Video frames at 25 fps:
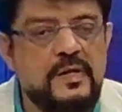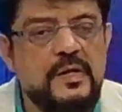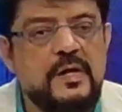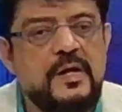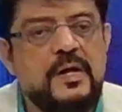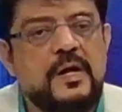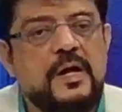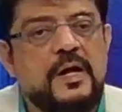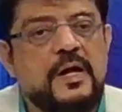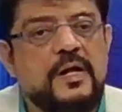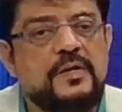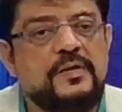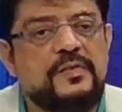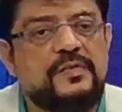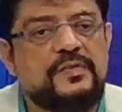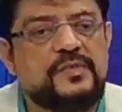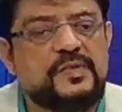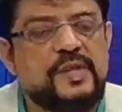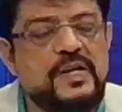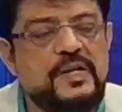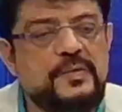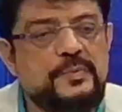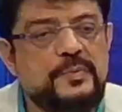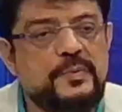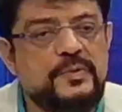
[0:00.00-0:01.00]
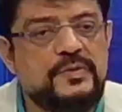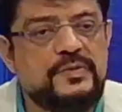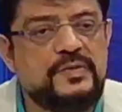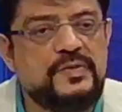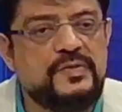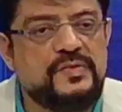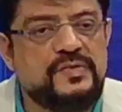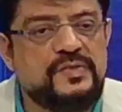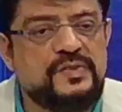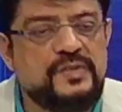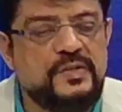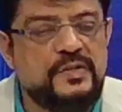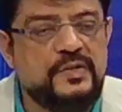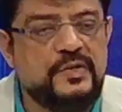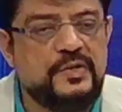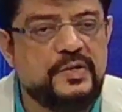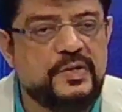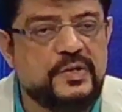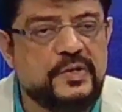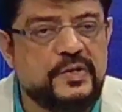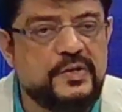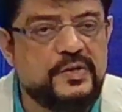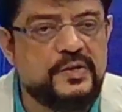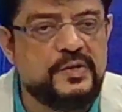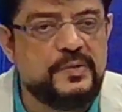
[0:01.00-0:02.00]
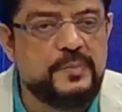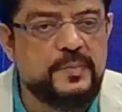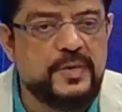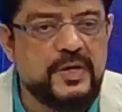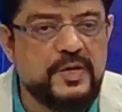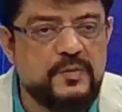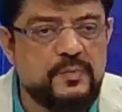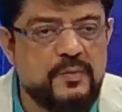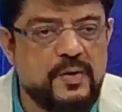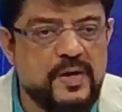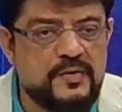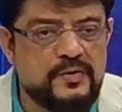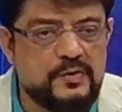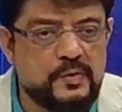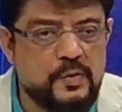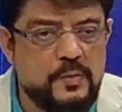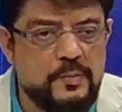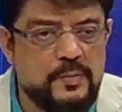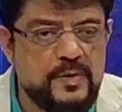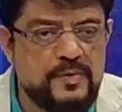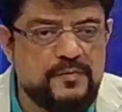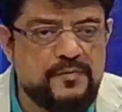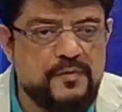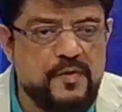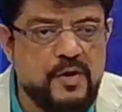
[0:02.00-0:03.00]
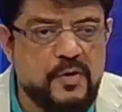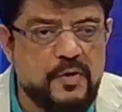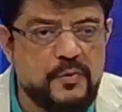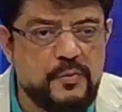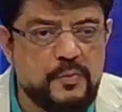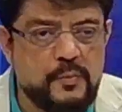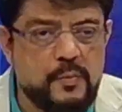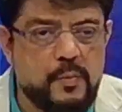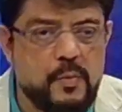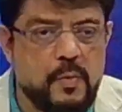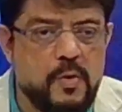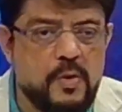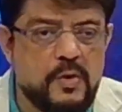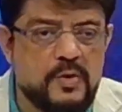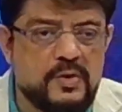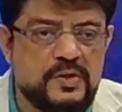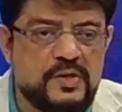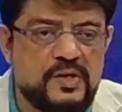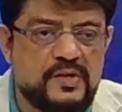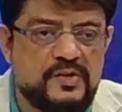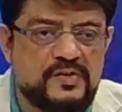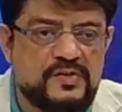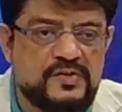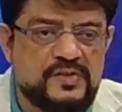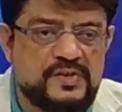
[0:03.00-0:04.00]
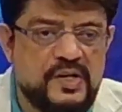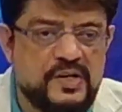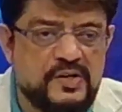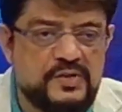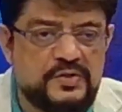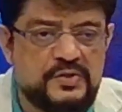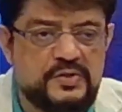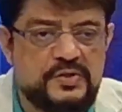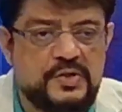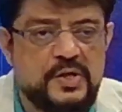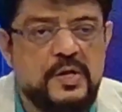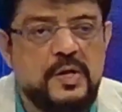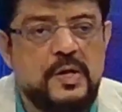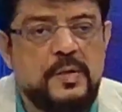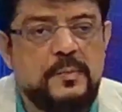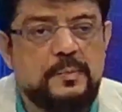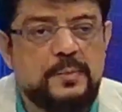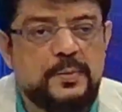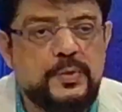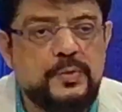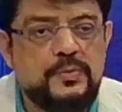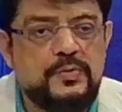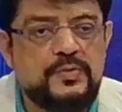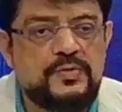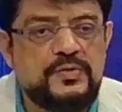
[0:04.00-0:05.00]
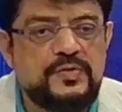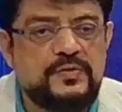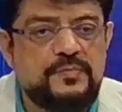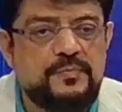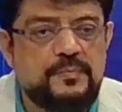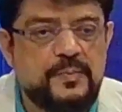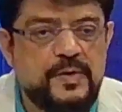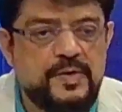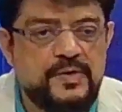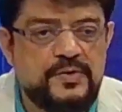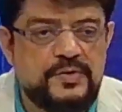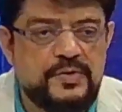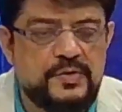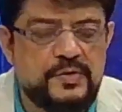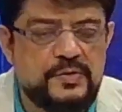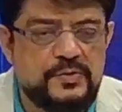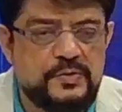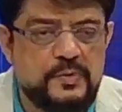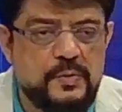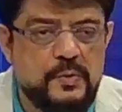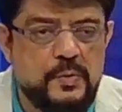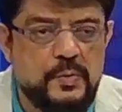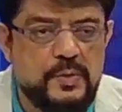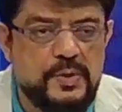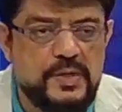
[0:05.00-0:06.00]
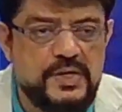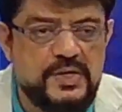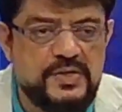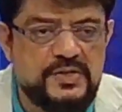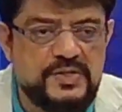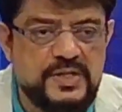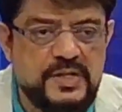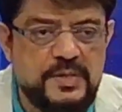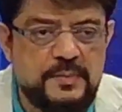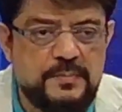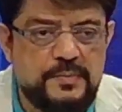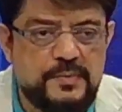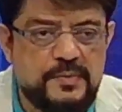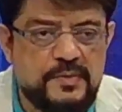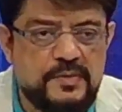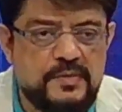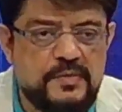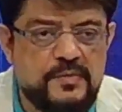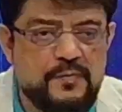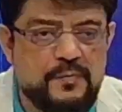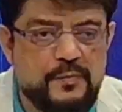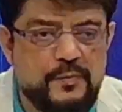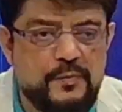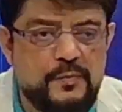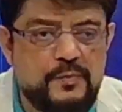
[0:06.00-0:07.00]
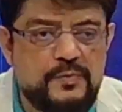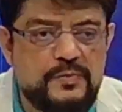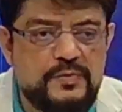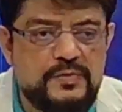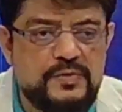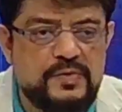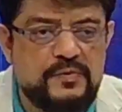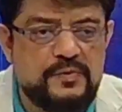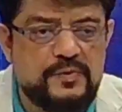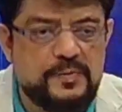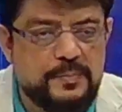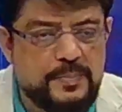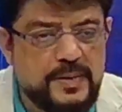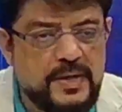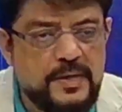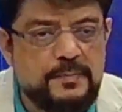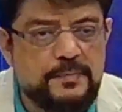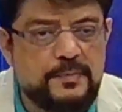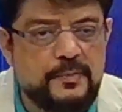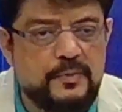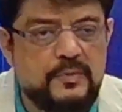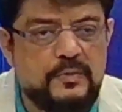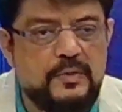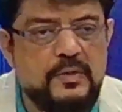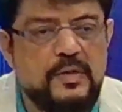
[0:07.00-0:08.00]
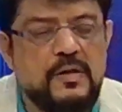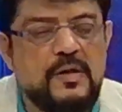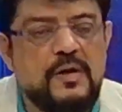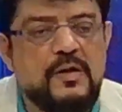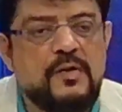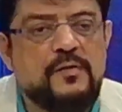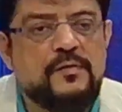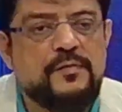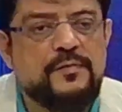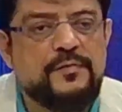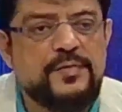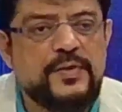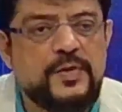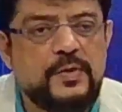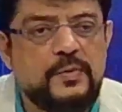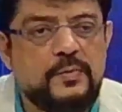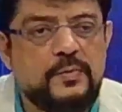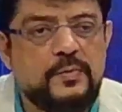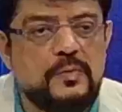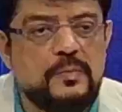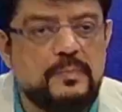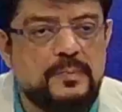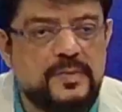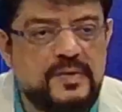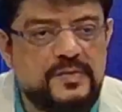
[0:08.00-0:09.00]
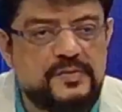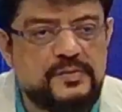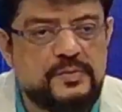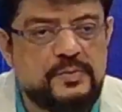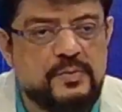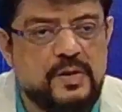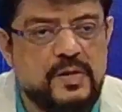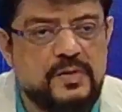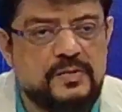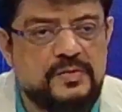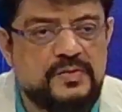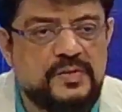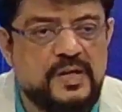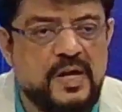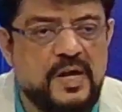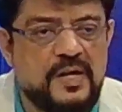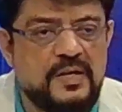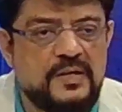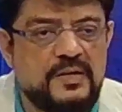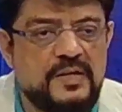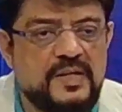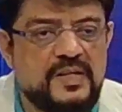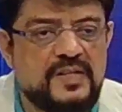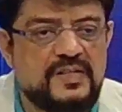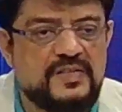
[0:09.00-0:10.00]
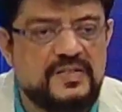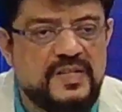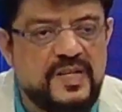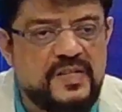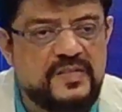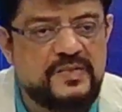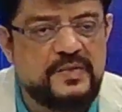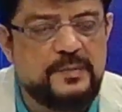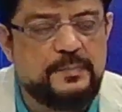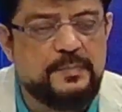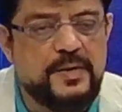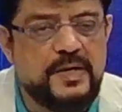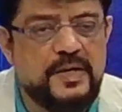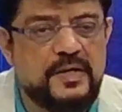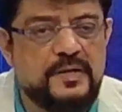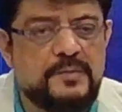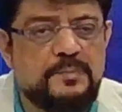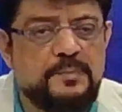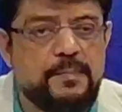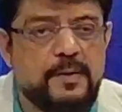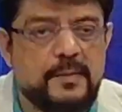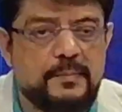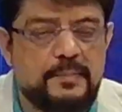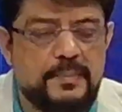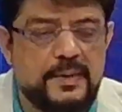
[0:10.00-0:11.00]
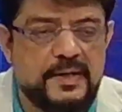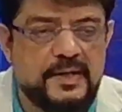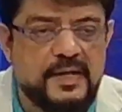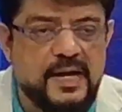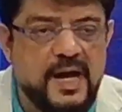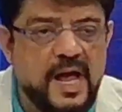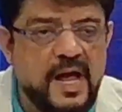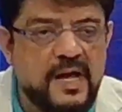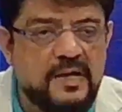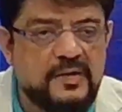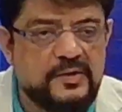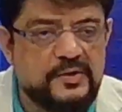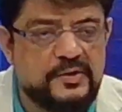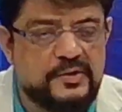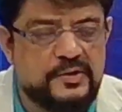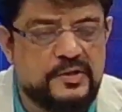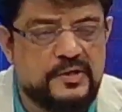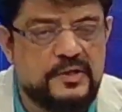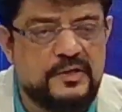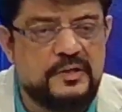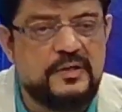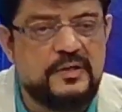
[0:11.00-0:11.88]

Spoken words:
In a statement in Srinagar, the Mir Wais Umar Farooq warned that such punitive measures only deepen the wounds of the people, fuel mistrust, and exacerbate public anger.